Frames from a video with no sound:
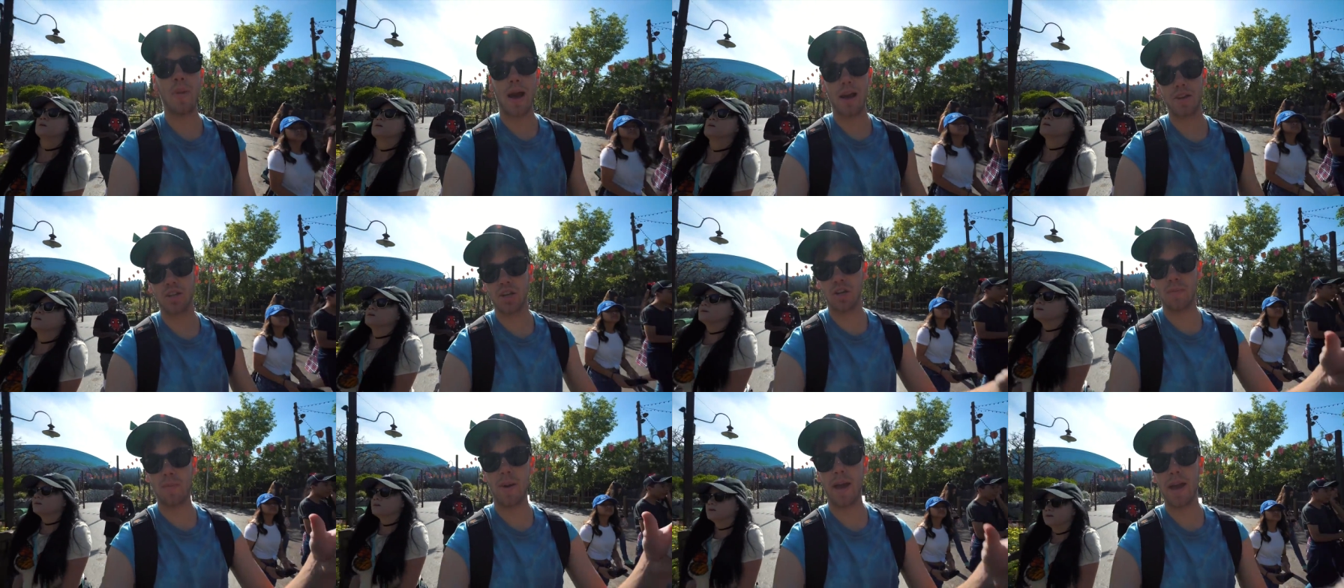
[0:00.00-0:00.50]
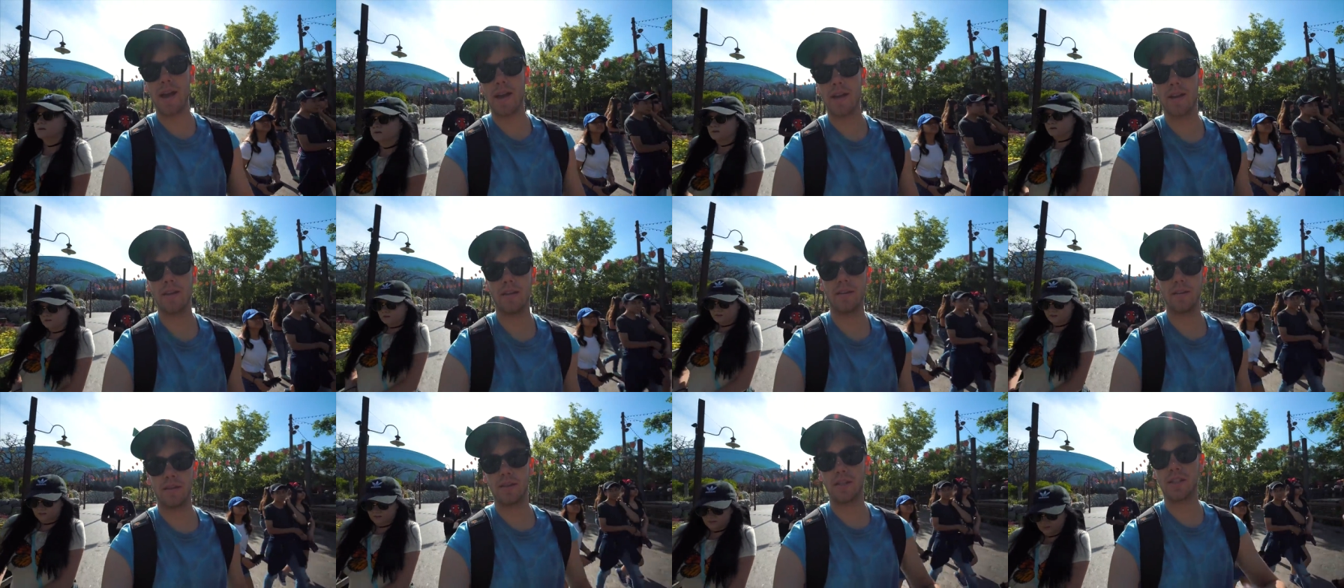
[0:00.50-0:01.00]
Magic
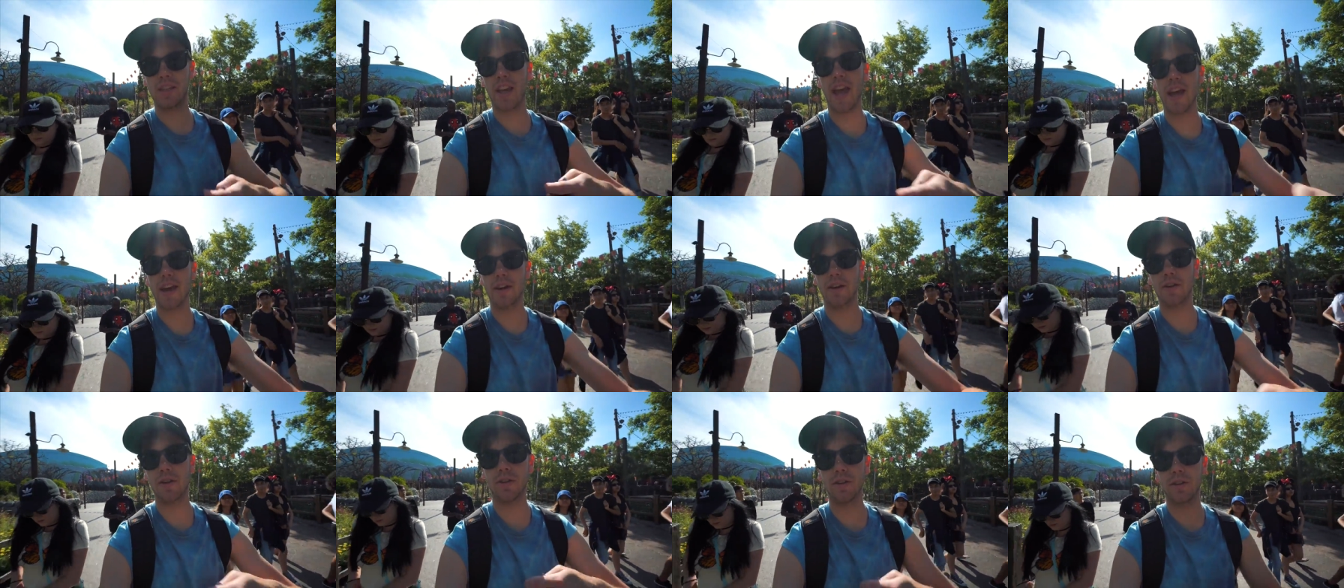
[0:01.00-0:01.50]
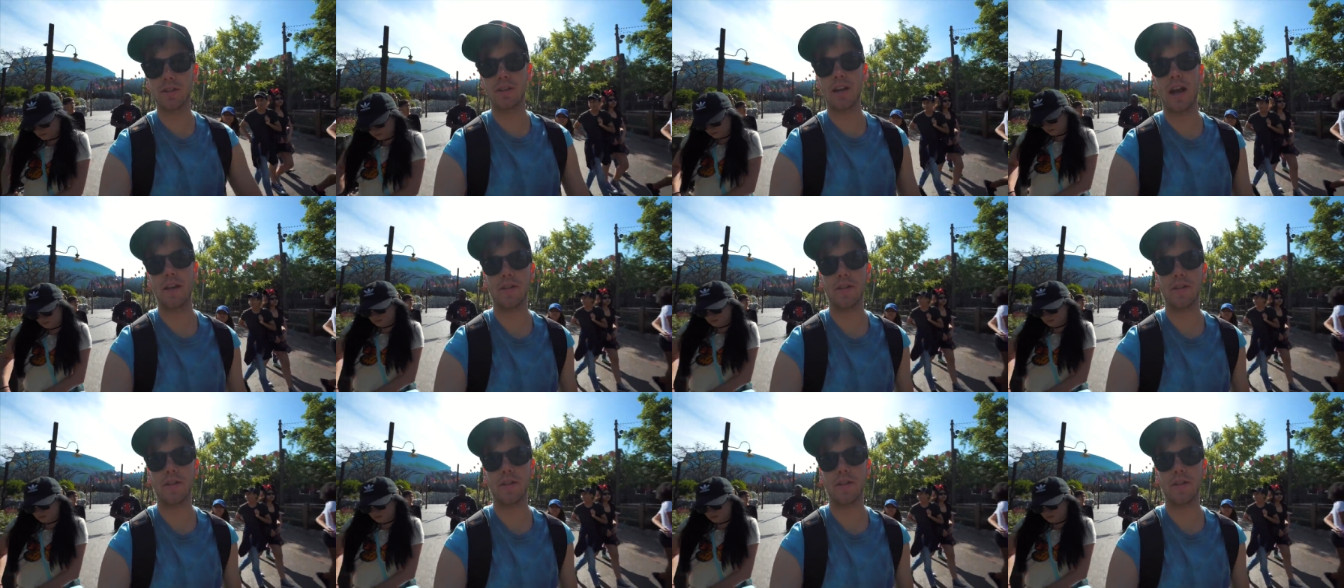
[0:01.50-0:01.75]
Band scanners.